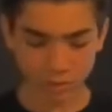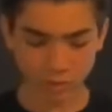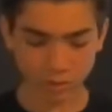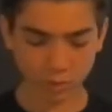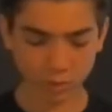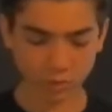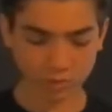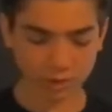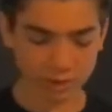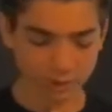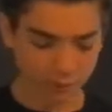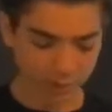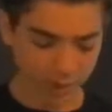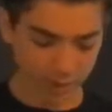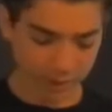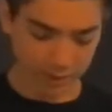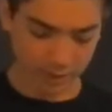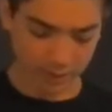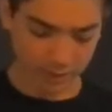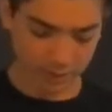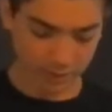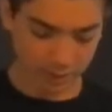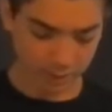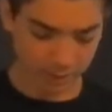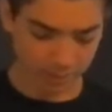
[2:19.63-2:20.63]
So we'll leave
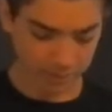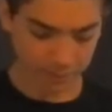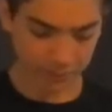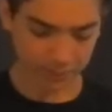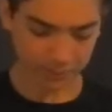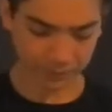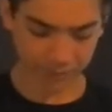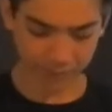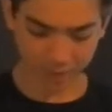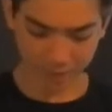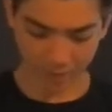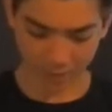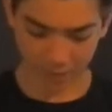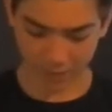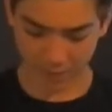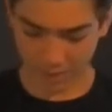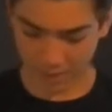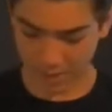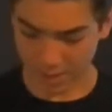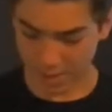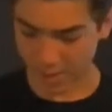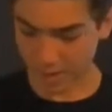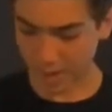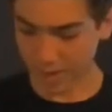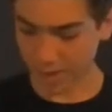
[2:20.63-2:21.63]
that in there. And
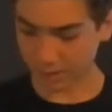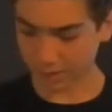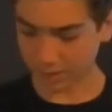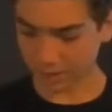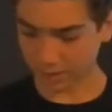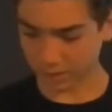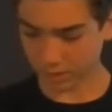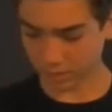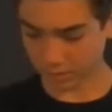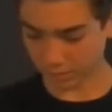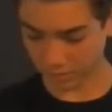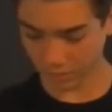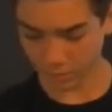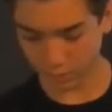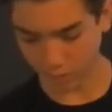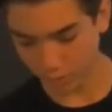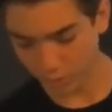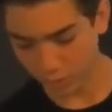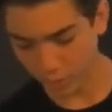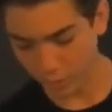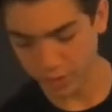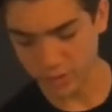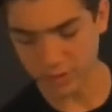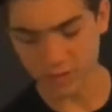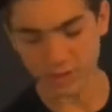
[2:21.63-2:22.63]
then next,
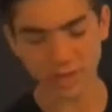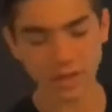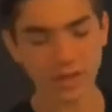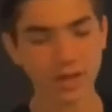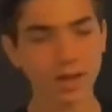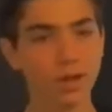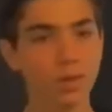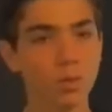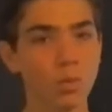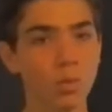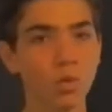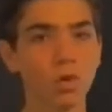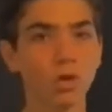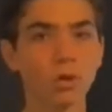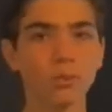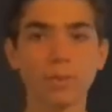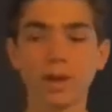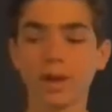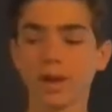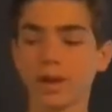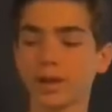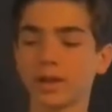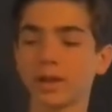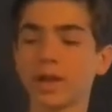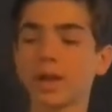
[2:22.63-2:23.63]
you're going to need a warm
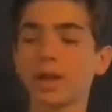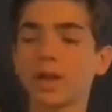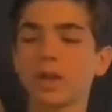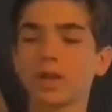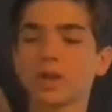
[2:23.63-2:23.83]
hide.